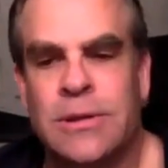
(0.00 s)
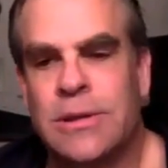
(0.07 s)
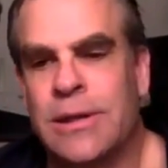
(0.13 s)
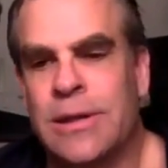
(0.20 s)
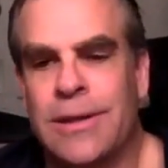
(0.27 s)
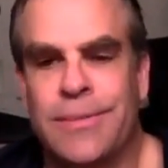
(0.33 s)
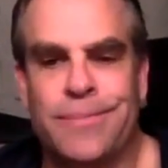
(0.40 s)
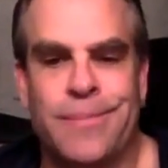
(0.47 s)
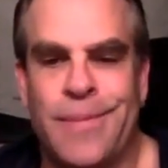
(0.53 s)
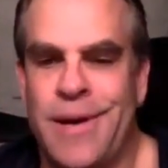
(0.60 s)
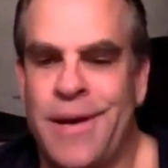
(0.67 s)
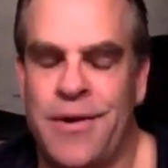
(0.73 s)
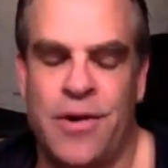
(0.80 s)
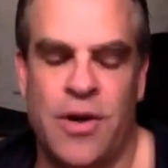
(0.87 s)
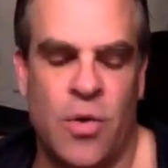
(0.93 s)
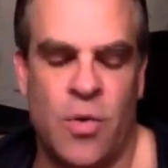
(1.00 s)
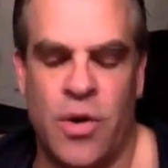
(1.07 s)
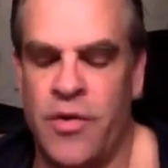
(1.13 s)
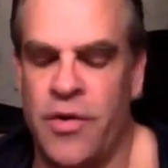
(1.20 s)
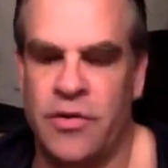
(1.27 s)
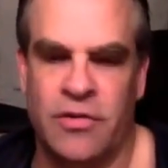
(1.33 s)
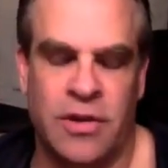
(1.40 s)
I don't know
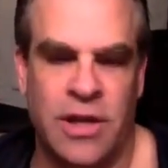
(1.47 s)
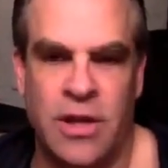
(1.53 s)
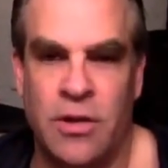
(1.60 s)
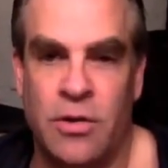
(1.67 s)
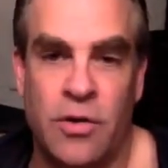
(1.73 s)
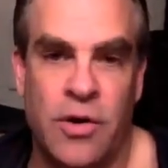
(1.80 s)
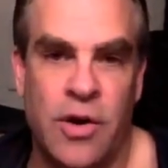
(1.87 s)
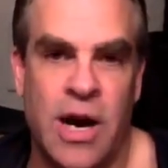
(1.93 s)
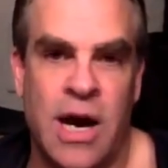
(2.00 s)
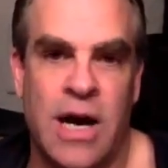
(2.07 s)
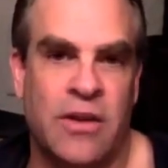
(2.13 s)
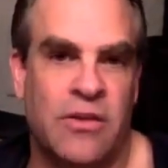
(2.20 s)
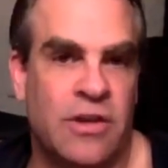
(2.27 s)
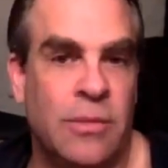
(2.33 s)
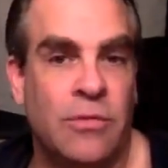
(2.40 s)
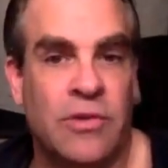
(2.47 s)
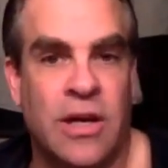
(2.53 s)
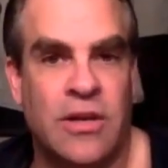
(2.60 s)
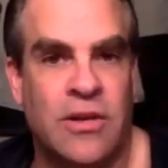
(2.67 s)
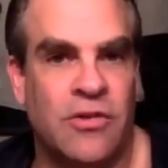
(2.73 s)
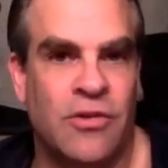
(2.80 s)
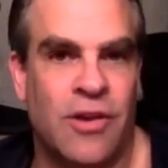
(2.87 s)
whether it's legal or not. It seems like
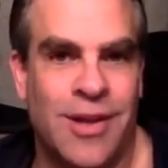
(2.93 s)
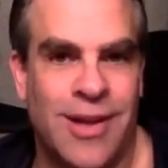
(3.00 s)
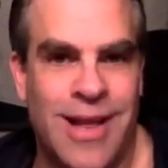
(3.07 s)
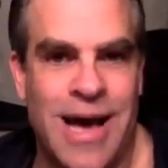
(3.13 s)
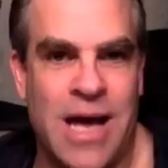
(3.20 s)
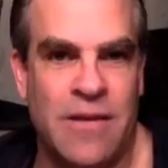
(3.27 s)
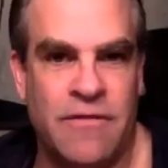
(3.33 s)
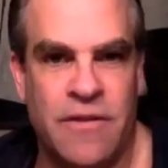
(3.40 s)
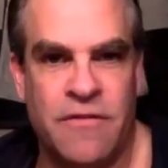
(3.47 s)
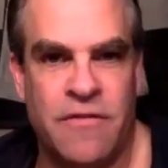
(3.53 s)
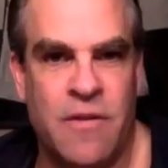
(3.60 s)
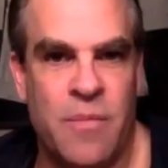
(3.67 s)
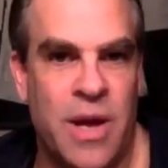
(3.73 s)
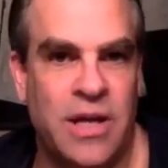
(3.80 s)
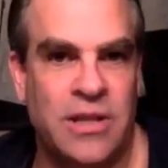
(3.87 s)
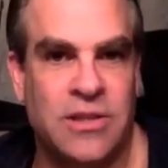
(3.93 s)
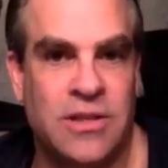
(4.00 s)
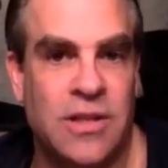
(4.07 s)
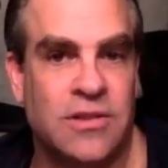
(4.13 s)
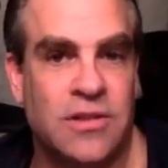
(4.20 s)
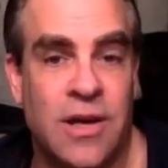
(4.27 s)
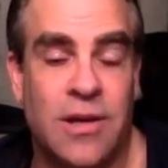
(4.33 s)
there's a lot of information
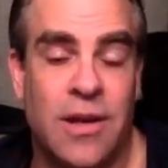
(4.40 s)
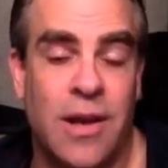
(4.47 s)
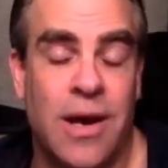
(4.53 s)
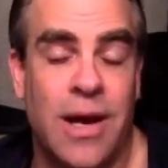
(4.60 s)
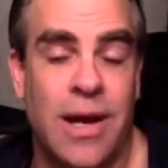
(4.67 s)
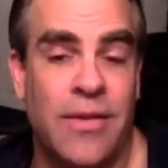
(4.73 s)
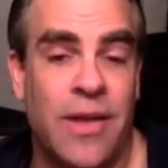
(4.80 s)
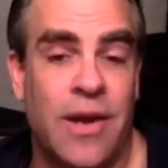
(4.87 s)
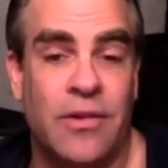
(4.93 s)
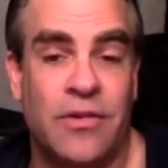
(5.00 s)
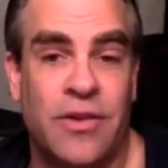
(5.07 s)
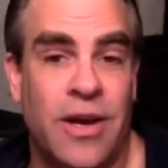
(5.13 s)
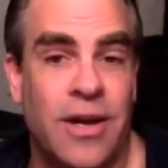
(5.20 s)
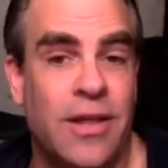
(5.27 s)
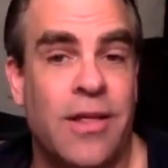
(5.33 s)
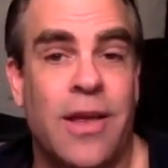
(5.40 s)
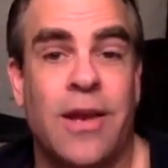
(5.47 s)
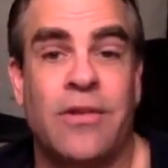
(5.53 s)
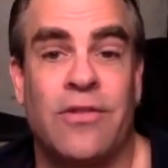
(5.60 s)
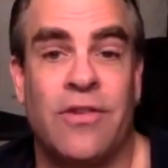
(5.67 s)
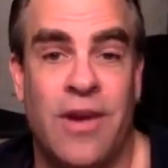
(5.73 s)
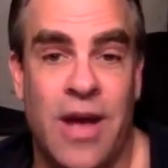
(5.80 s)
that's online that'll tell you that
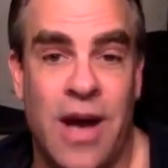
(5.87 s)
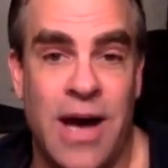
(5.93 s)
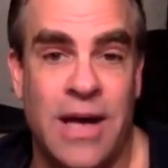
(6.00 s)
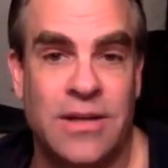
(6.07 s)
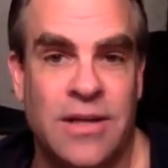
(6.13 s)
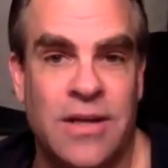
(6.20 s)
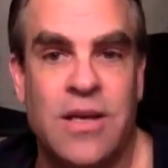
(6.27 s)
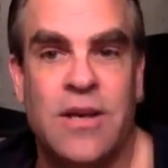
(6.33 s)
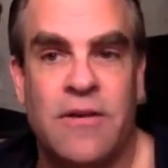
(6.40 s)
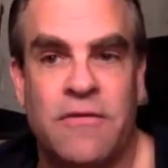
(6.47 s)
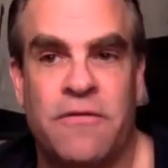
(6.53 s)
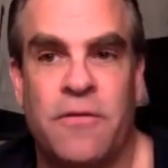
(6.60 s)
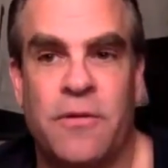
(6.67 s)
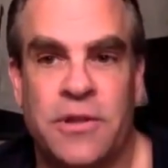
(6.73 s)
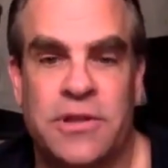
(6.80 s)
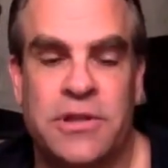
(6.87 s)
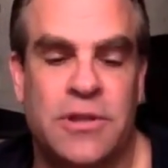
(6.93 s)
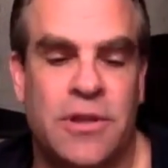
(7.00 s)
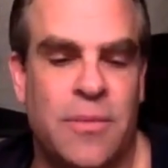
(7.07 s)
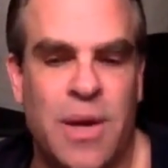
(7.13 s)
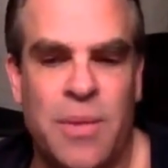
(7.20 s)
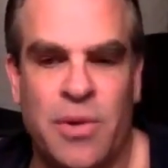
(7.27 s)
it's not. For sure.
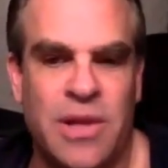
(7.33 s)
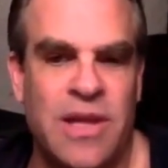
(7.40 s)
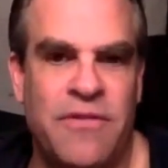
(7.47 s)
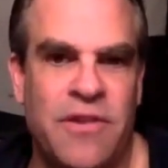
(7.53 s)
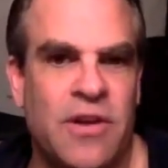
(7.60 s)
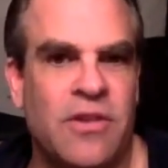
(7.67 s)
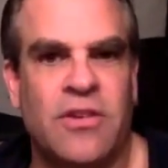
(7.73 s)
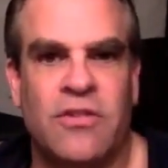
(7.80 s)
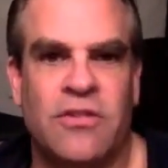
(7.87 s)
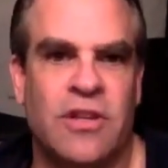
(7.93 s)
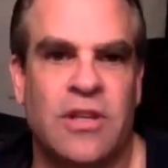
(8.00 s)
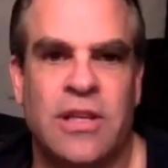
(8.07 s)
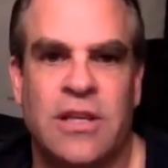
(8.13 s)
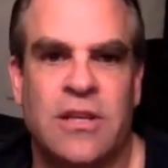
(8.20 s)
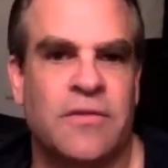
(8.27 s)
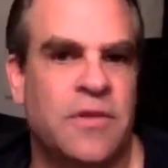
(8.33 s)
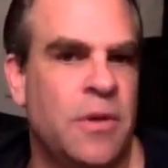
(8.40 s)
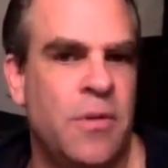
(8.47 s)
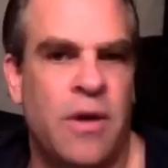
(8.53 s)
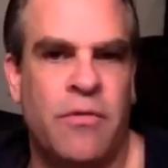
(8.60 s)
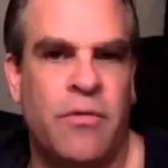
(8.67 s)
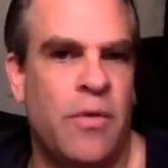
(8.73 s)
My belief is it's illegal.
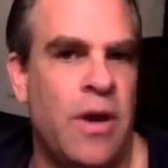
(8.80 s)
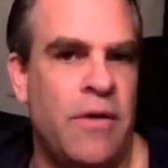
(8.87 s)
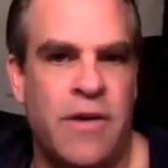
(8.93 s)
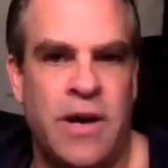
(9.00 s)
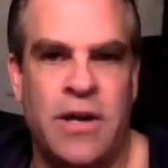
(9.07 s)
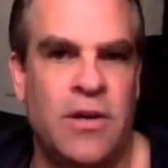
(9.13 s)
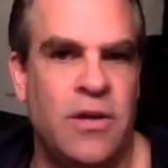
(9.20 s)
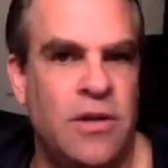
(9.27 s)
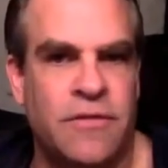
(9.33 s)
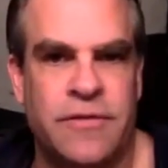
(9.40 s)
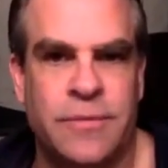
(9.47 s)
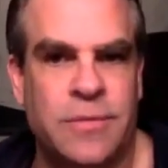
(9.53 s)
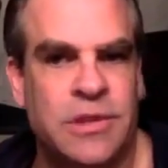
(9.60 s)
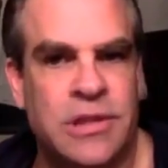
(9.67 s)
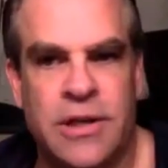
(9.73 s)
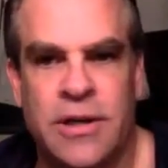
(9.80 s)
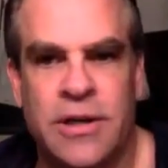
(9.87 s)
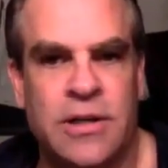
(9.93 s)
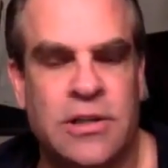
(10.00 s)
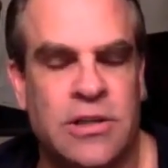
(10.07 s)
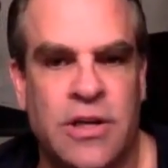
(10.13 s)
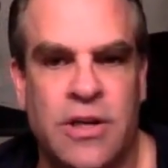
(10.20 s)
If I knew you from
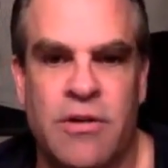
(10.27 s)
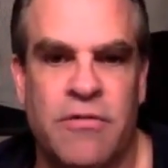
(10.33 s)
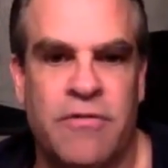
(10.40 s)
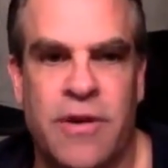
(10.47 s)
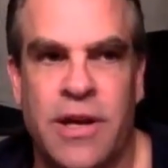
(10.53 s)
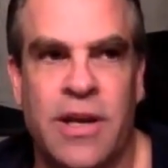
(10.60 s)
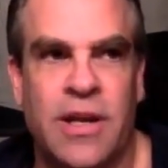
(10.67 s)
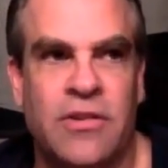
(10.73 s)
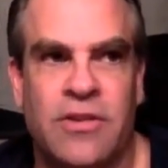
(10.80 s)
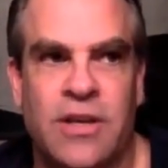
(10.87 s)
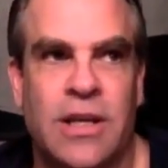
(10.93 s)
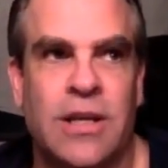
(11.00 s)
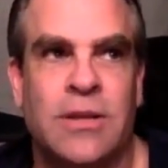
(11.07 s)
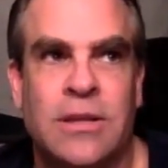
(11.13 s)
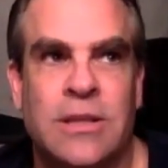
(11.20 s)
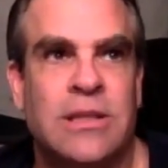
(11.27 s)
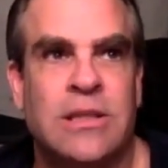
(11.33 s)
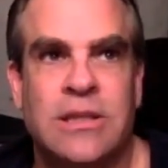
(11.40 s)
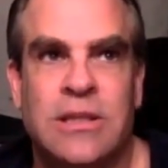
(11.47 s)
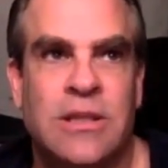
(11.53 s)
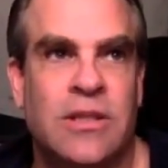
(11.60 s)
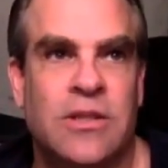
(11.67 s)
church or you're a friend, I'd say
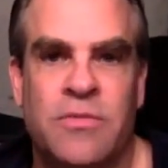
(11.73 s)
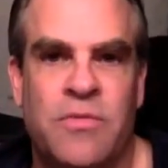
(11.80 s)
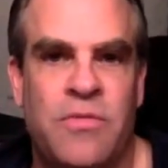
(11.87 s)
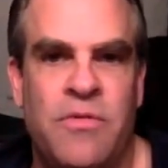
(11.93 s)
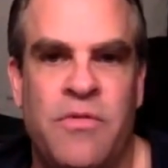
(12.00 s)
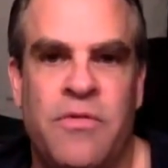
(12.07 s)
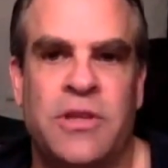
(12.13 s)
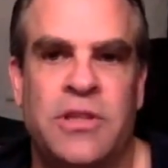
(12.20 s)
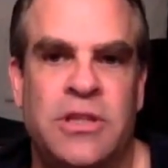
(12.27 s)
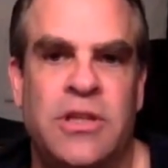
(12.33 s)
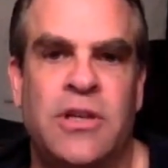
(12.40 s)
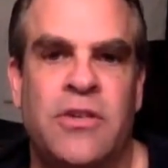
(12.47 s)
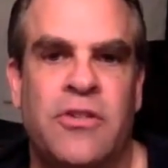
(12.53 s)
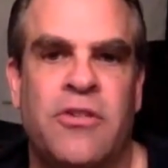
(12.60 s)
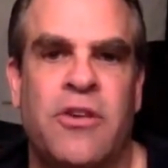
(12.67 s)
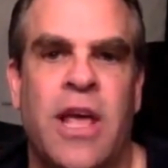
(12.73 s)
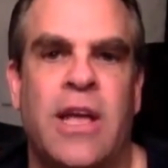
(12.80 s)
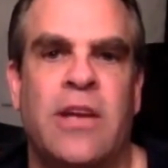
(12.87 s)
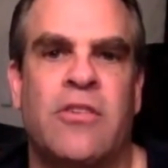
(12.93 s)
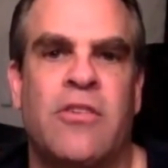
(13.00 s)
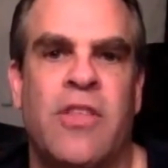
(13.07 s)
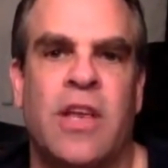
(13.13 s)
there's for sure
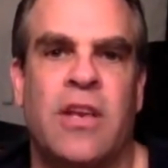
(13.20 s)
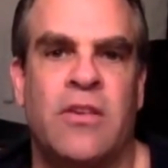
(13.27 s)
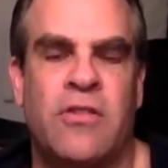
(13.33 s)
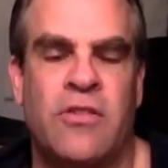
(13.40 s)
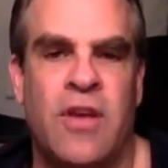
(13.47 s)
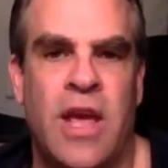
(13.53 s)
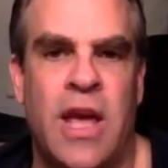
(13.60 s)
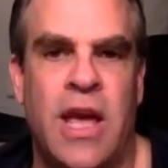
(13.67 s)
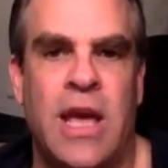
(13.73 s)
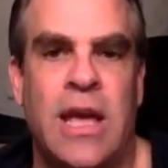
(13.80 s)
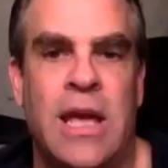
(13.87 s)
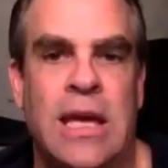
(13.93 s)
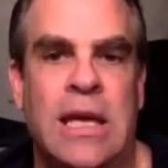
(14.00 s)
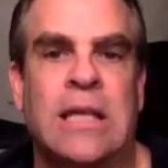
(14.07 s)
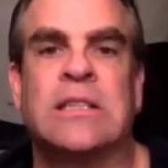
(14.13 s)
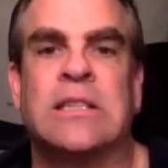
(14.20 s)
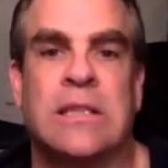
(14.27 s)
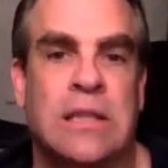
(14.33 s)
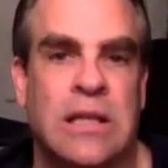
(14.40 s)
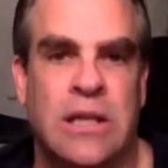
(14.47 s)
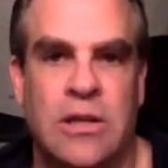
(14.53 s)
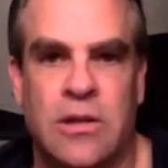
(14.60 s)
states that say it's
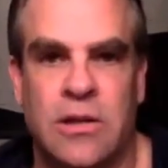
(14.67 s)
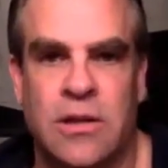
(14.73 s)
illegal.